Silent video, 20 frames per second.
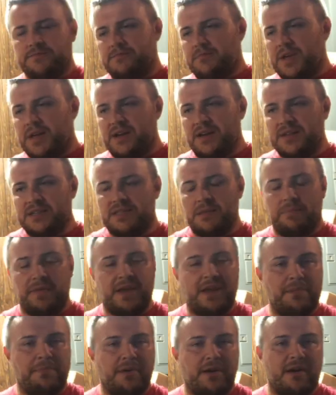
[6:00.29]
because the
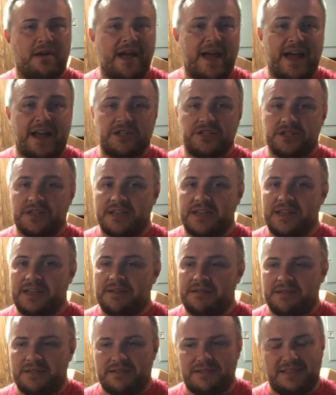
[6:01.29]
peanut butter actually
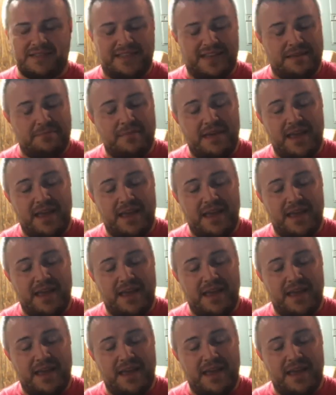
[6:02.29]
did